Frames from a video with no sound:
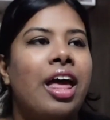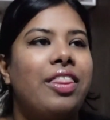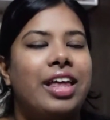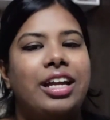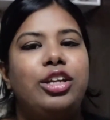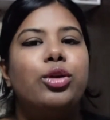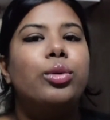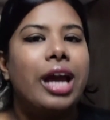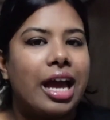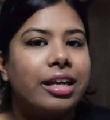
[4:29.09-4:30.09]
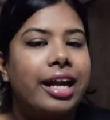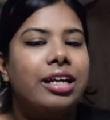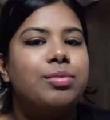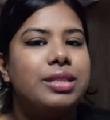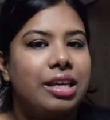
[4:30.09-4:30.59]
then you can end
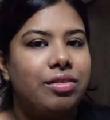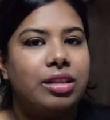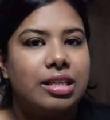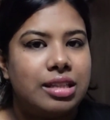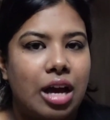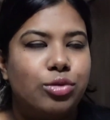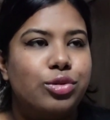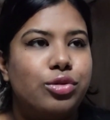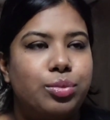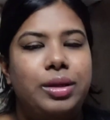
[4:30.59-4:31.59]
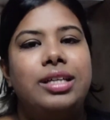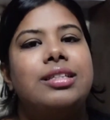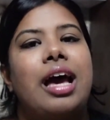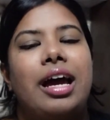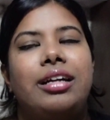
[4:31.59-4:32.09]
up saving these 1,000 rupees,
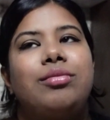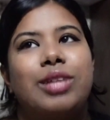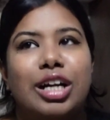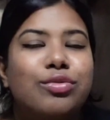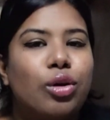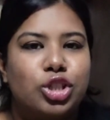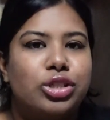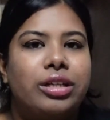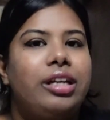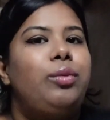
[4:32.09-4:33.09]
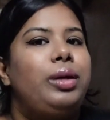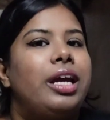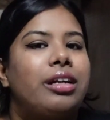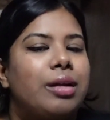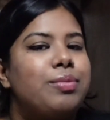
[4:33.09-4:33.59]
and unfortunately we
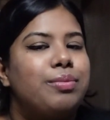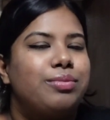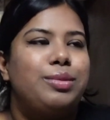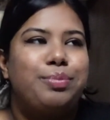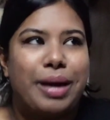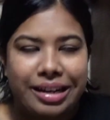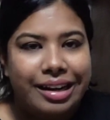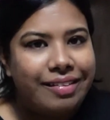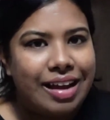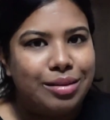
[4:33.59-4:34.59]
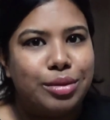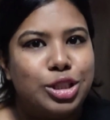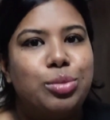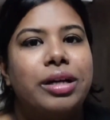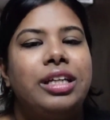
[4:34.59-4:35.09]
ended up spending that
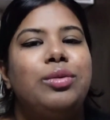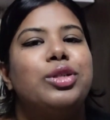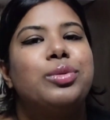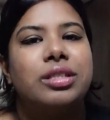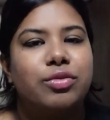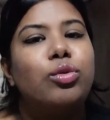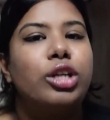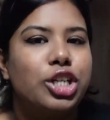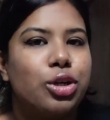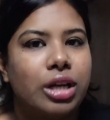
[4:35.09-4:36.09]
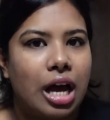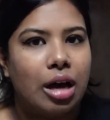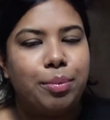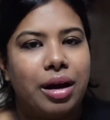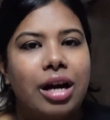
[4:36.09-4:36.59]
much money, which was foolish on
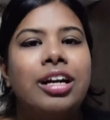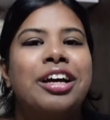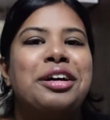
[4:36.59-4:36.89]
our part.